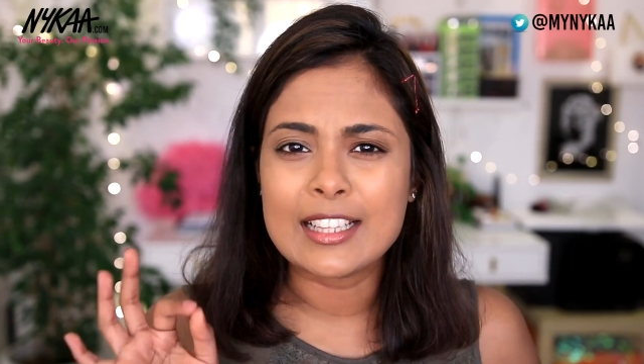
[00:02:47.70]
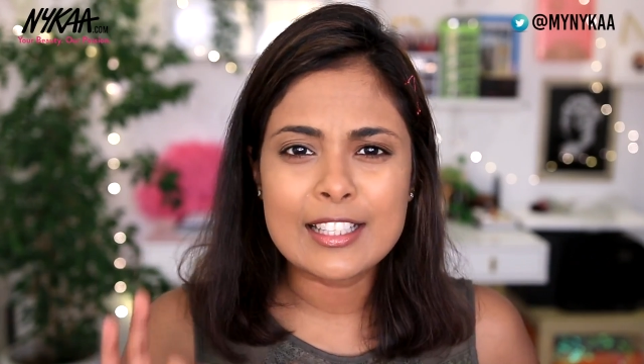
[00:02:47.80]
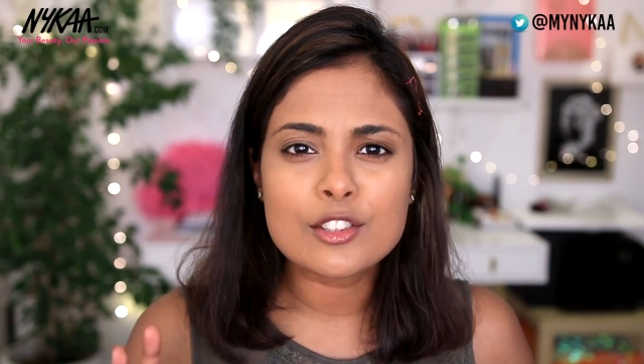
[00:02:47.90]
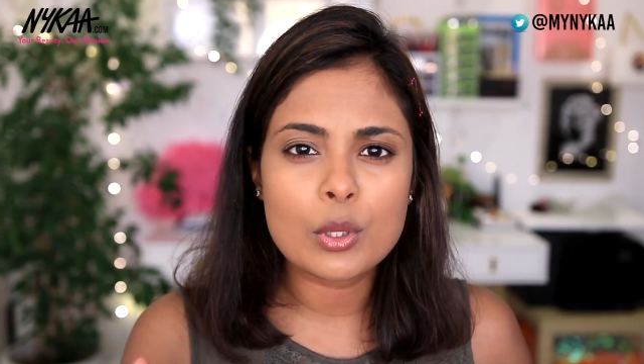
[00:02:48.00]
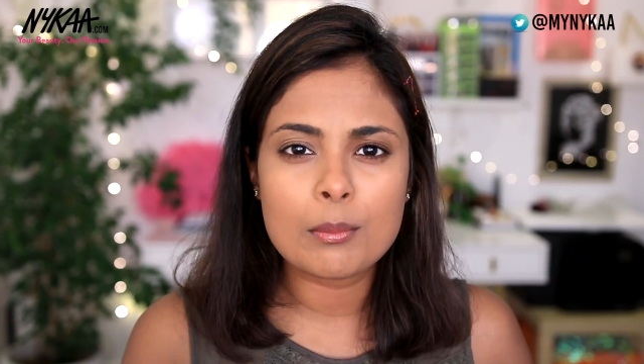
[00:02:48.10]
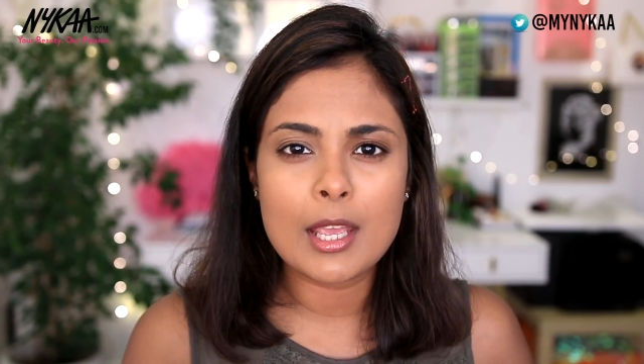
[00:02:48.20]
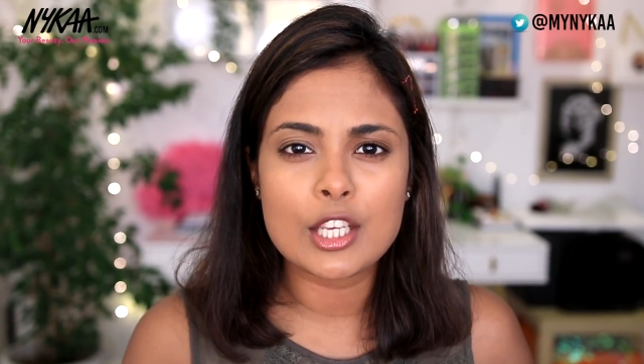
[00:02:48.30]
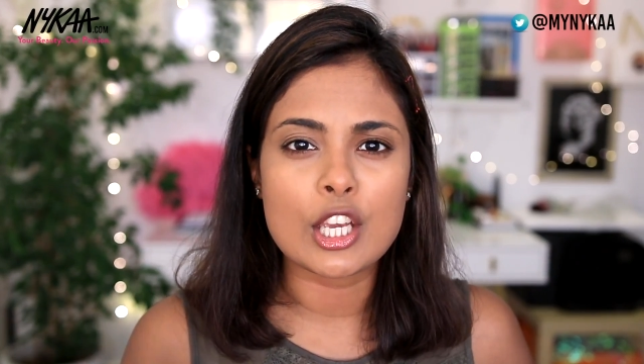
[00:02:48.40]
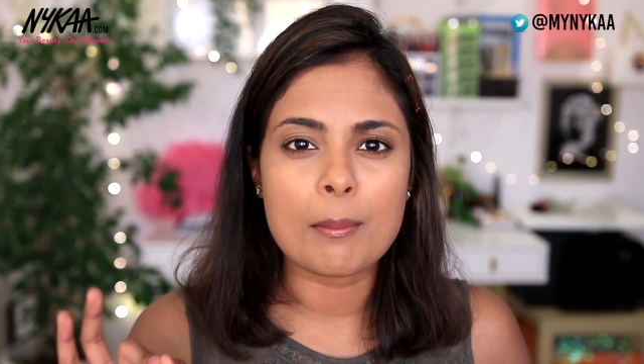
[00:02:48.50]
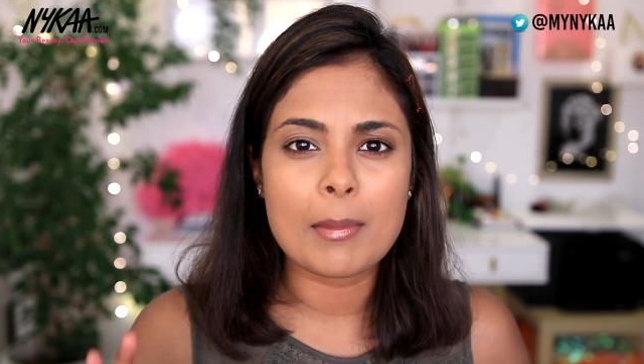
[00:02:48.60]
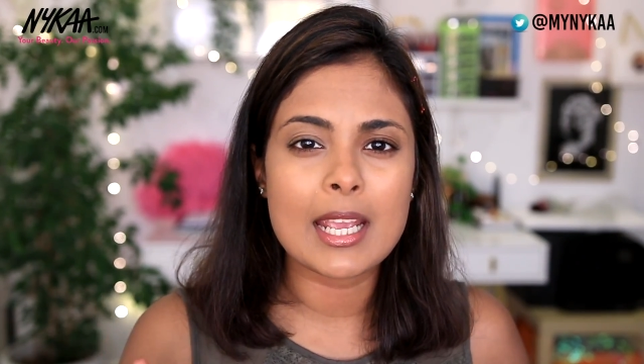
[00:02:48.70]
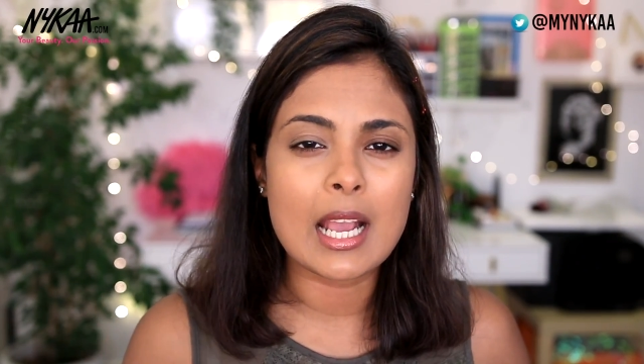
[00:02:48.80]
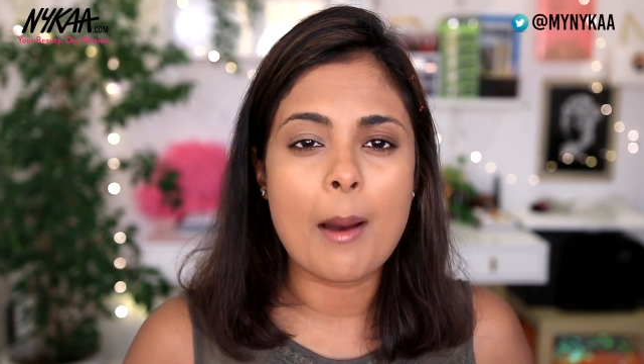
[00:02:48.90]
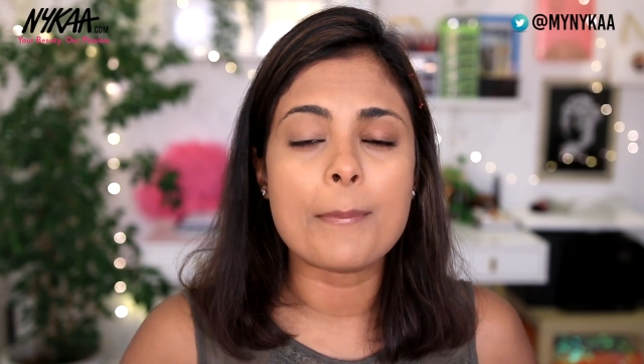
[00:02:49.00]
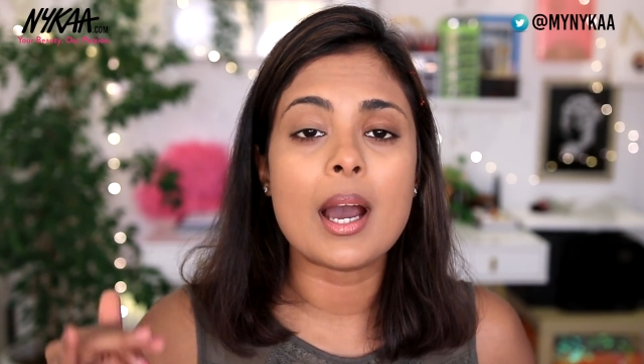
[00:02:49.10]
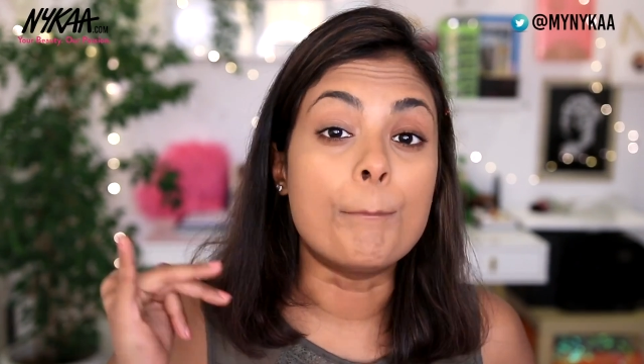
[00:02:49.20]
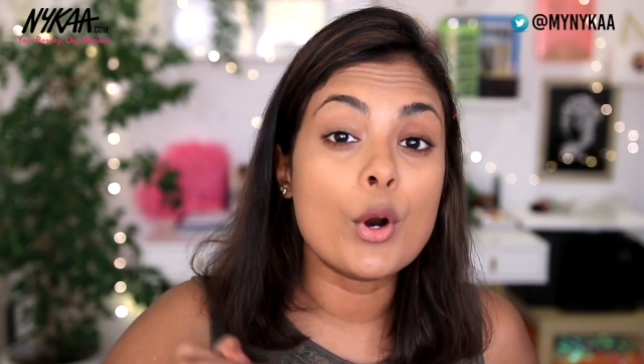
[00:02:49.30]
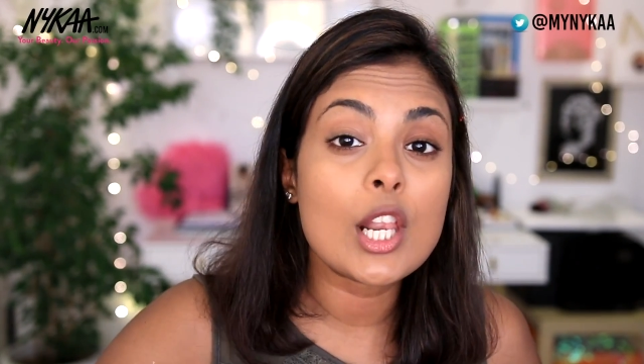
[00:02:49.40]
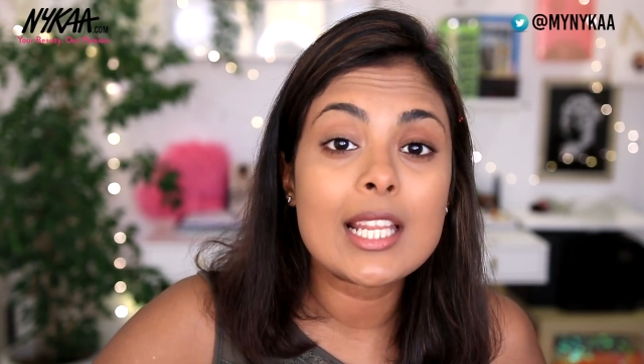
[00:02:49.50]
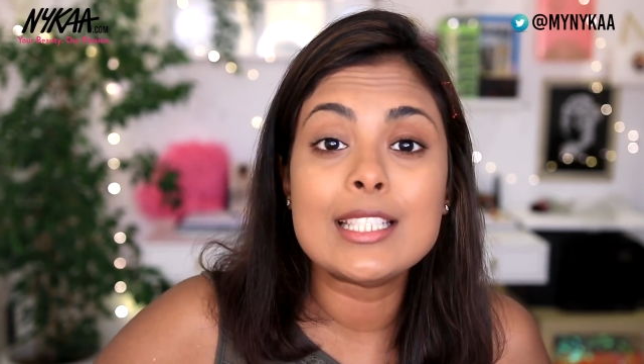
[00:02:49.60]
and this will make your makeup
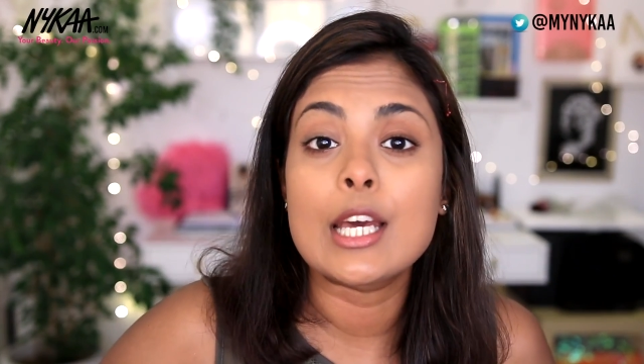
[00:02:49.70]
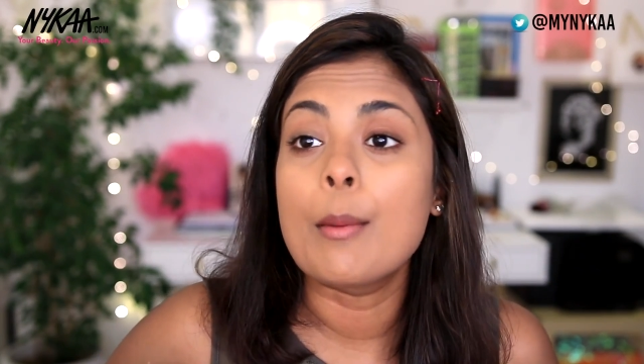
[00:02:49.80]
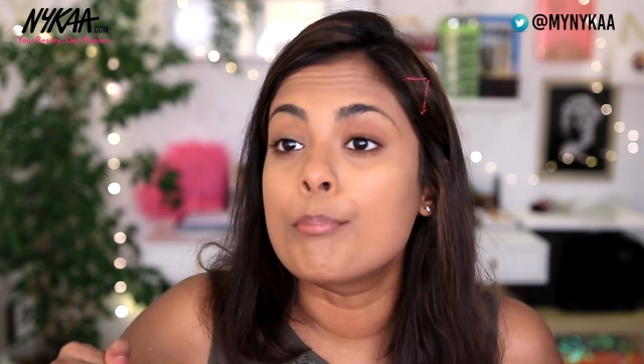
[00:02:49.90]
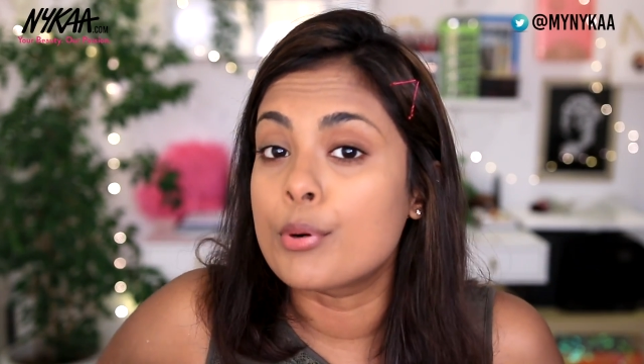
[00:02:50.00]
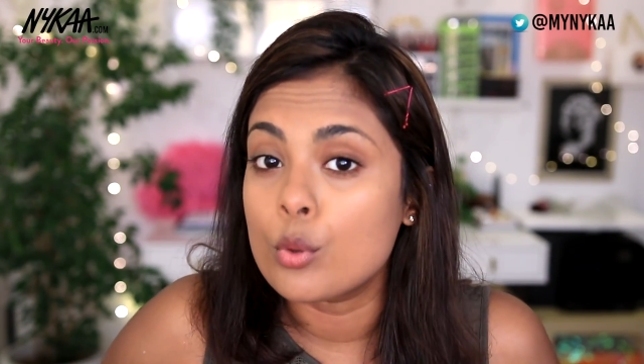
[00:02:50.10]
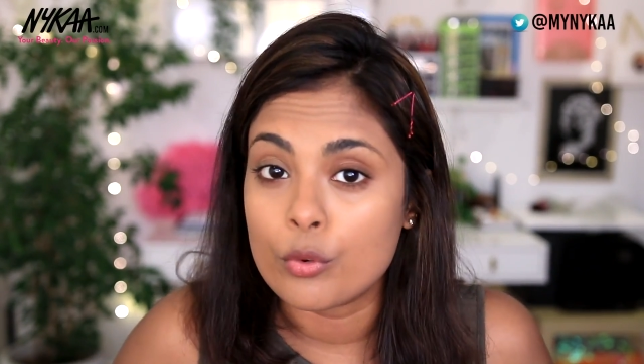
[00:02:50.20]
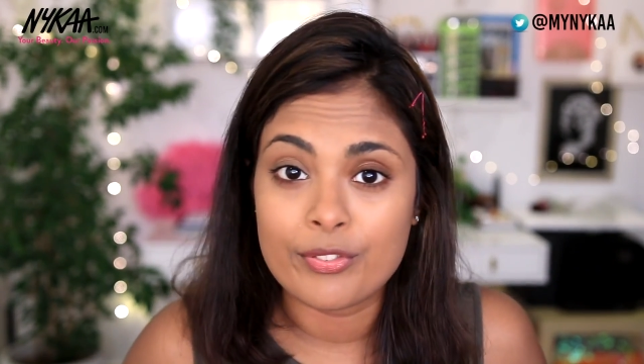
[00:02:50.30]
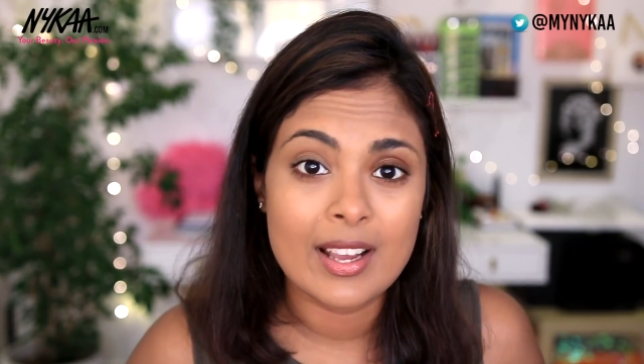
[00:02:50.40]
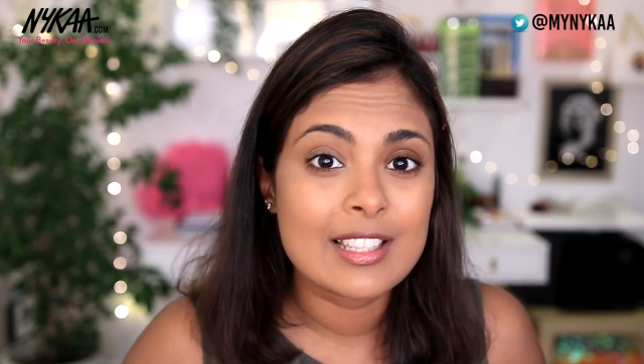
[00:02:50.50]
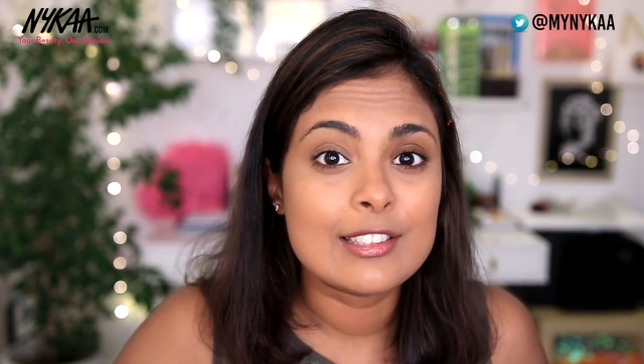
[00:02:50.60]
bullet proof,